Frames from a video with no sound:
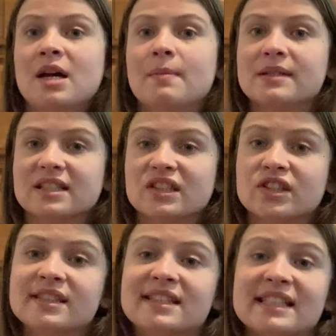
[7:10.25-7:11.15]

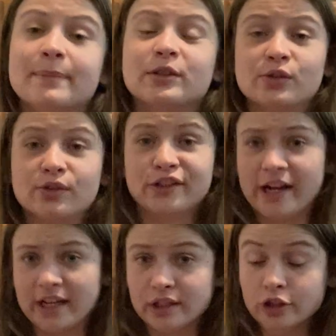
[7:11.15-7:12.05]
position seemed to
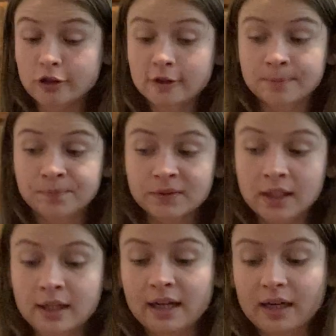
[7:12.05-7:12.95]
change
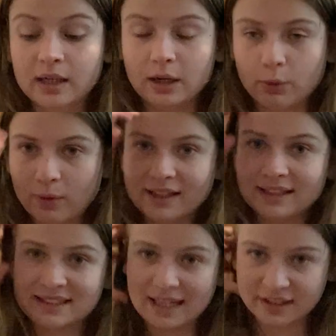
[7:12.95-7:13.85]
when
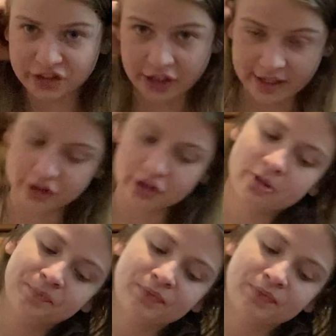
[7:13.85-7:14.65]
the sides changed.